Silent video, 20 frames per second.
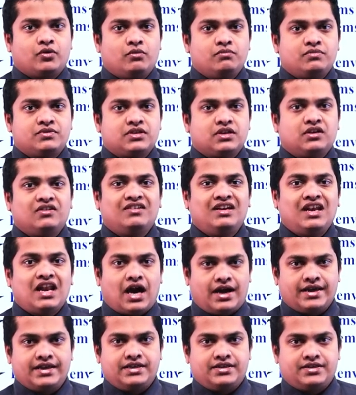observe
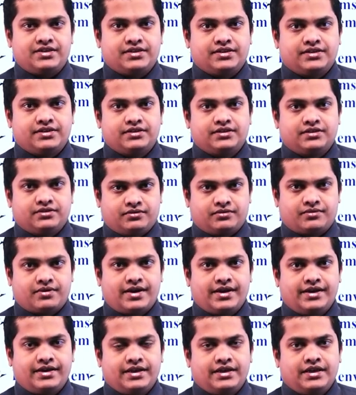light,
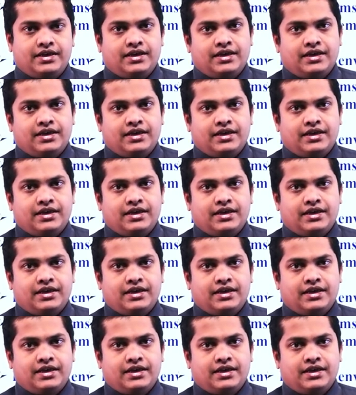right?